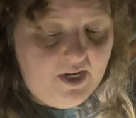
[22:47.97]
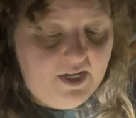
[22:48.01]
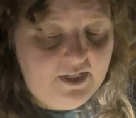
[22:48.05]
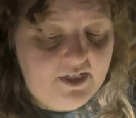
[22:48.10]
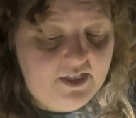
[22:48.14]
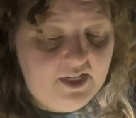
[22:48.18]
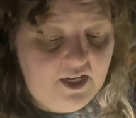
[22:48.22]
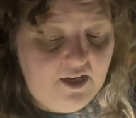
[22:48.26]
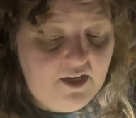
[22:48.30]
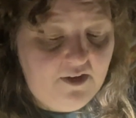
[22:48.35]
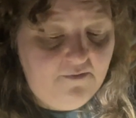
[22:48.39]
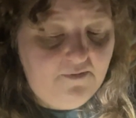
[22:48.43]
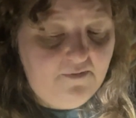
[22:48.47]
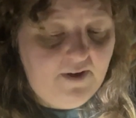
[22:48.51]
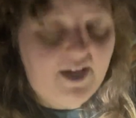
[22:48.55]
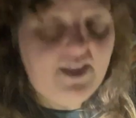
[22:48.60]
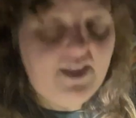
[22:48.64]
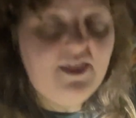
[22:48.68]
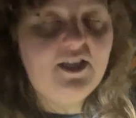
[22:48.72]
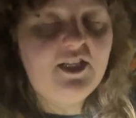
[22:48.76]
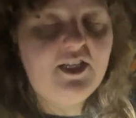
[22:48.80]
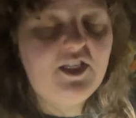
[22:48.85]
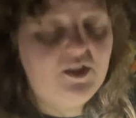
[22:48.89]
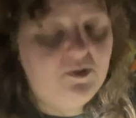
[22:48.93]
until you
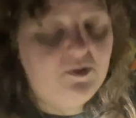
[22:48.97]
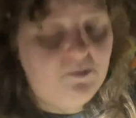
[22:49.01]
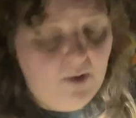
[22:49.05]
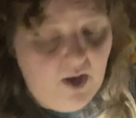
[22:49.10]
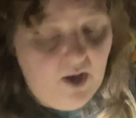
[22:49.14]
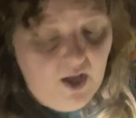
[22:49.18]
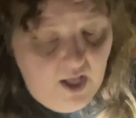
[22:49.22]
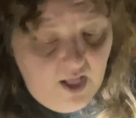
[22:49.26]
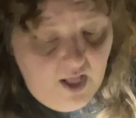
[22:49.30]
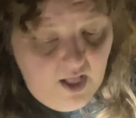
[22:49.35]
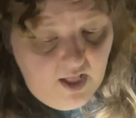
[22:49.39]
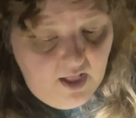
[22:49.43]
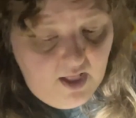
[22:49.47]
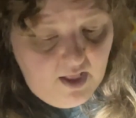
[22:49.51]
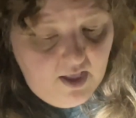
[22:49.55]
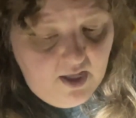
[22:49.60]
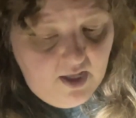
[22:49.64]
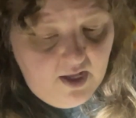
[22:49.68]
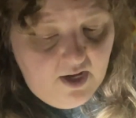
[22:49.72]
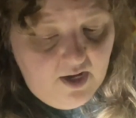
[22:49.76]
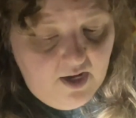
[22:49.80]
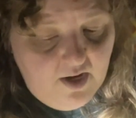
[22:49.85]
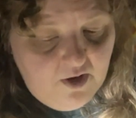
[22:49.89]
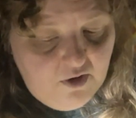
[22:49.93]
find the small,
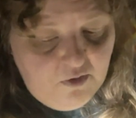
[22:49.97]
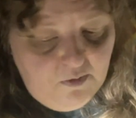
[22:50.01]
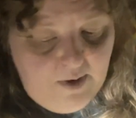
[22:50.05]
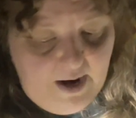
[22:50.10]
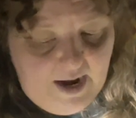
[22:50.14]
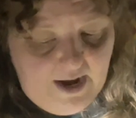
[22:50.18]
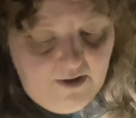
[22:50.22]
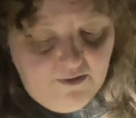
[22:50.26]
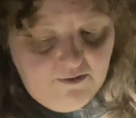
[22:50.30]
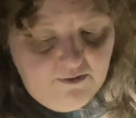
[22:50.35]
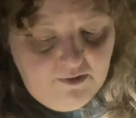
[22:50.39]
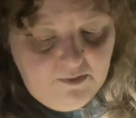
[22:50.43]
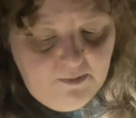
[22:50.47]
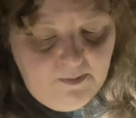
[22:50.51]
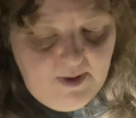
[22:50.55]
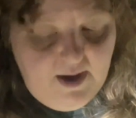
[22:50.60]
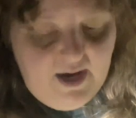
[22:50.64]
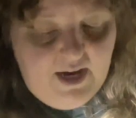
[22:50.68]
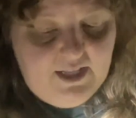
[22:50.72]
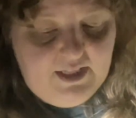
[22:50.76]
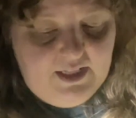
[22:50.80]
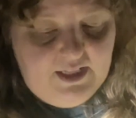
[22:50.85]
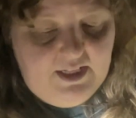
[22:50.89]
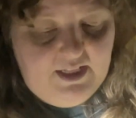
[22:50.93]
round
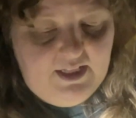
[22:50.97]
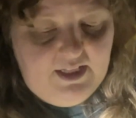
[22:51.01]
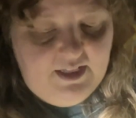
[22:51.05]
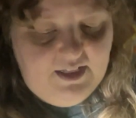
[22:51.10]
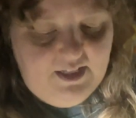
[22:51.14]
bottle.